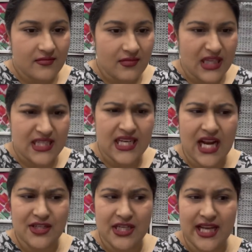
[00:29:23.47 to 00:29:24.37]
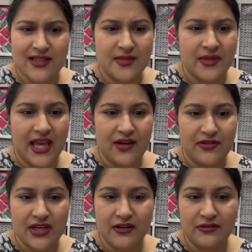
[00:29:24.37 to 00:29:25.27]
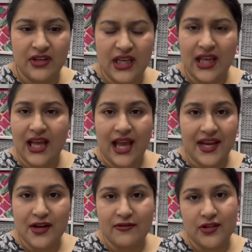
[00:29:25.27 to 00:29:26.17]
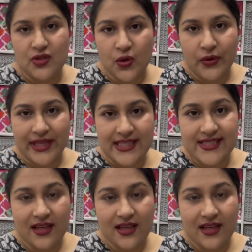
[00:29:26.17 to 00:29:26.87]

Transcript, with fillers: I didn't actually end up getting rid of any of the toys.